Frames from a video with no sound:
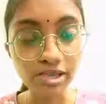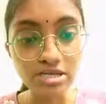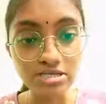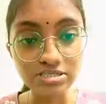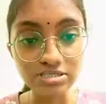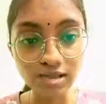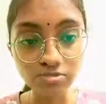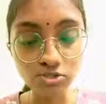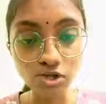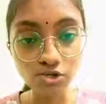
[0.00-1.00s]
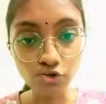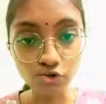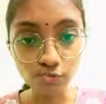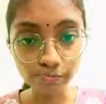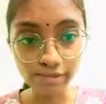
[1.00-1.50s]
Siam Square to
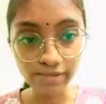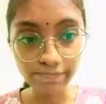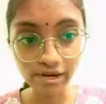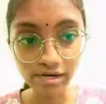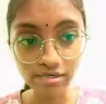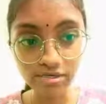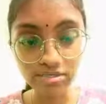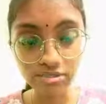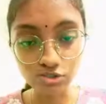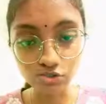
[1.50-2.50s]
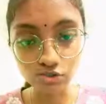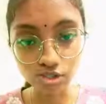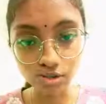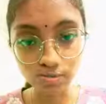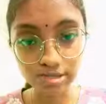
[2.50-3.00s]
Lumpini Park is 2
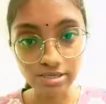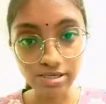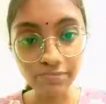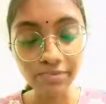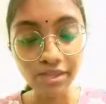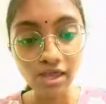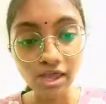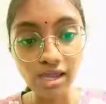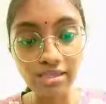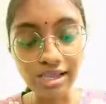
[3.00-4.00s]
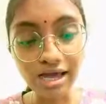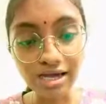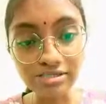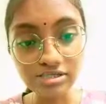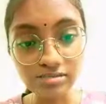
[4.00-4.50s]
km. And the
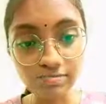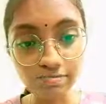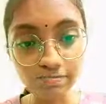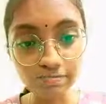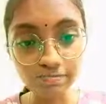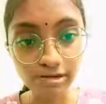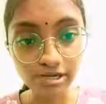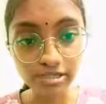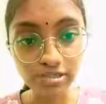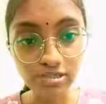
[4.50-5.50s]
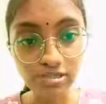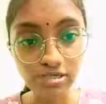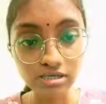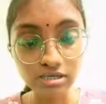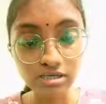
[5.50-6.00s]
largest part
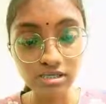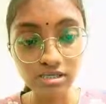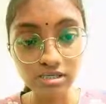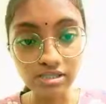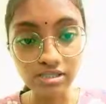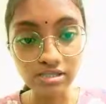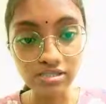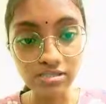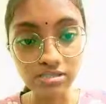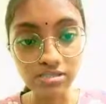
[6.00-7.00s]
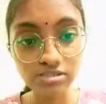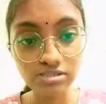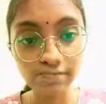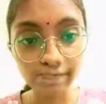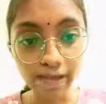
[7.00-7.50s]
in this
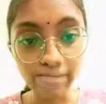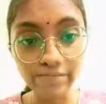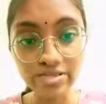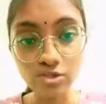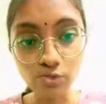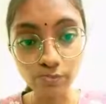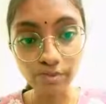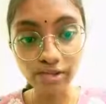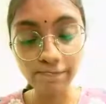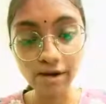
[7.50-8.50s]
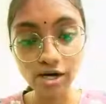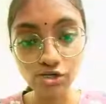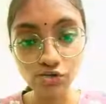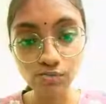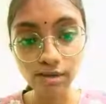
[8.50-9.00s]
map is Lumpini Park
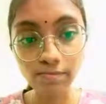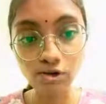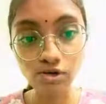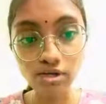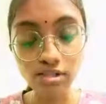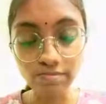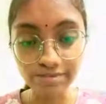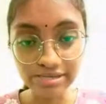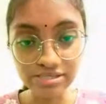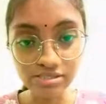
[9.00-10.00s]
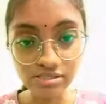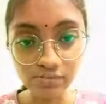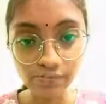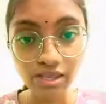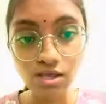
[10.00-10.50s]
to Memorial Bridge,
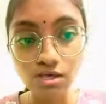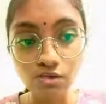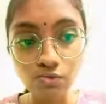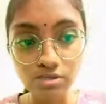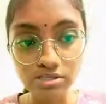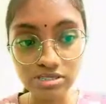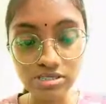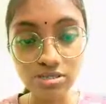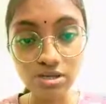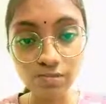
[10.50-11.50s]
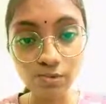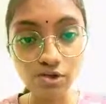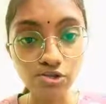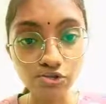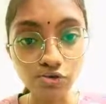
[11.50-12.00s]
which is
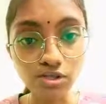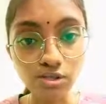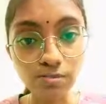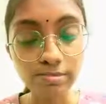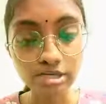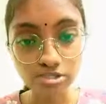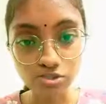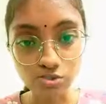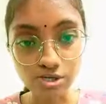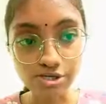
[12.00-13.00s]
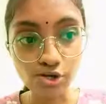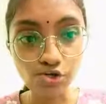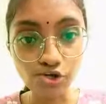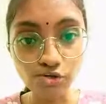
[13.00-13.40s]
3.2 km. So the total